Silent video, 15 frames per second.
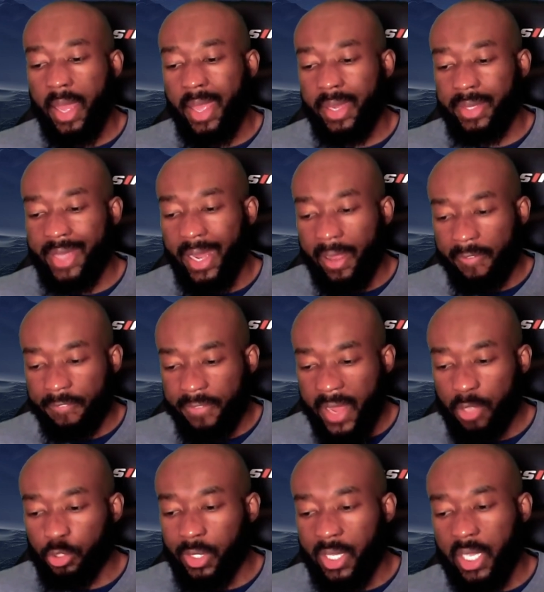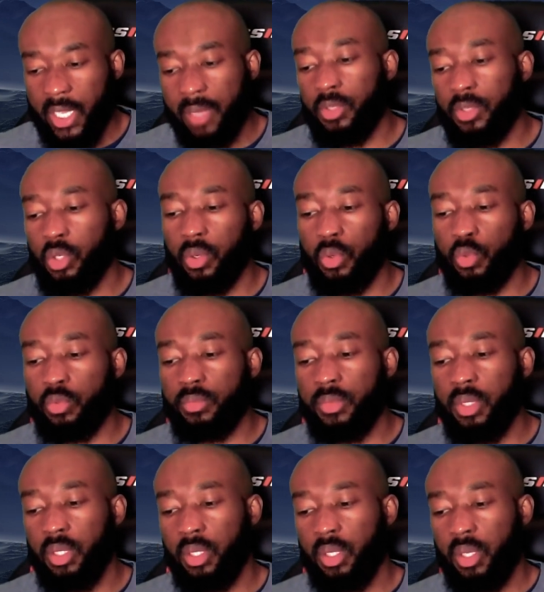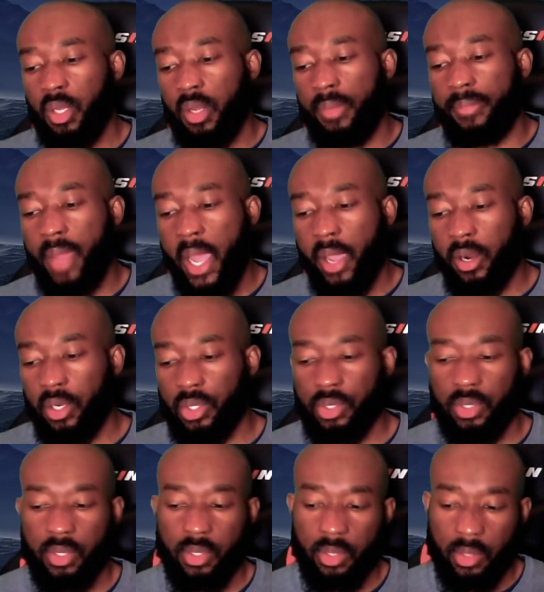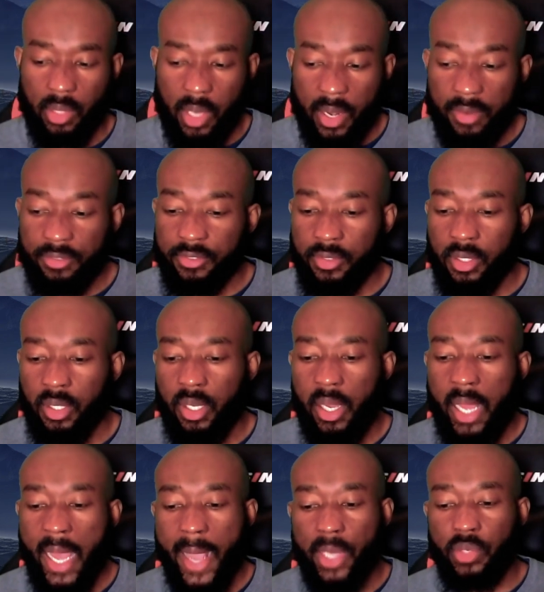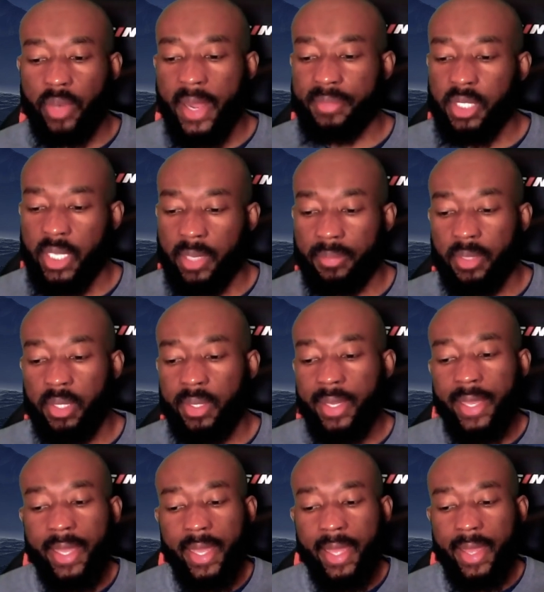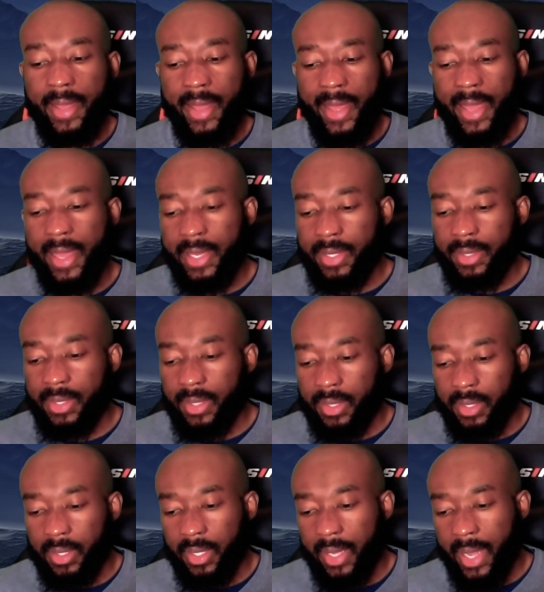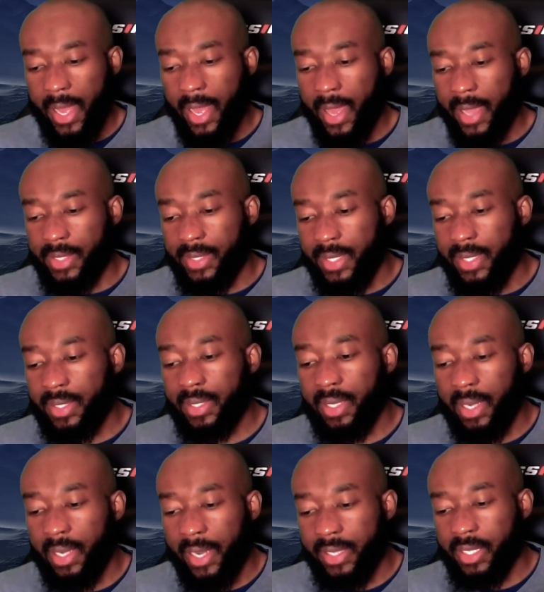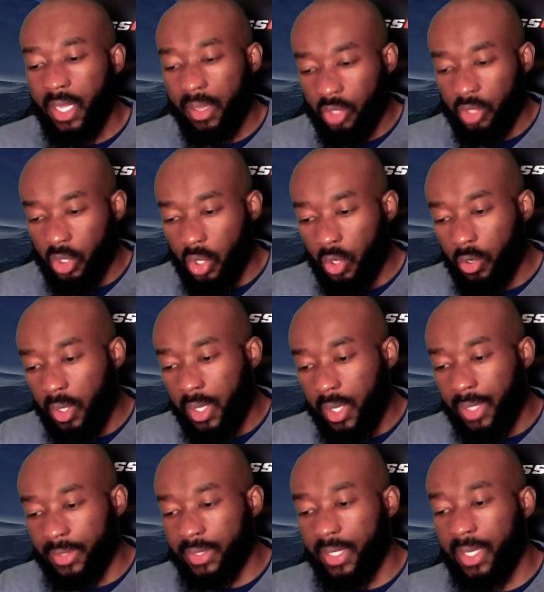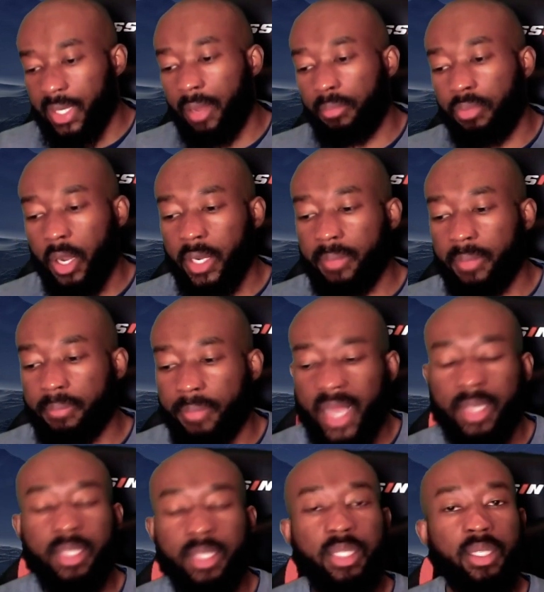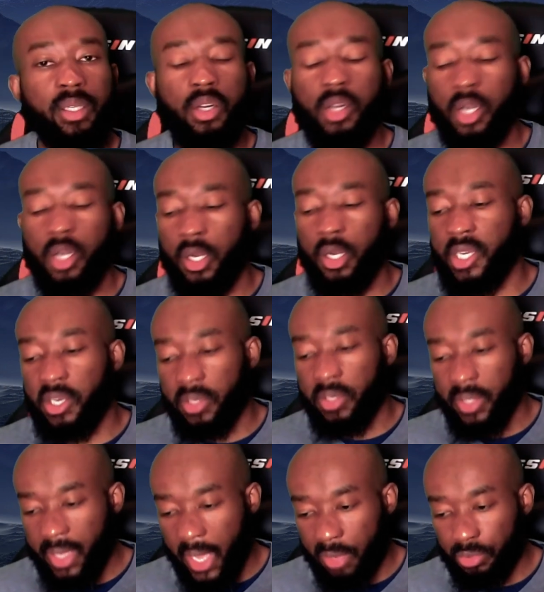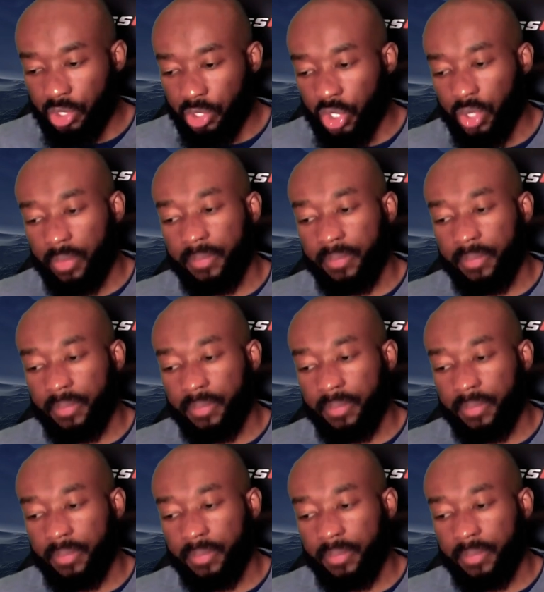that I found him whom my heart loved. I grabbed him and I didn't let him go until I brought him back on our couch."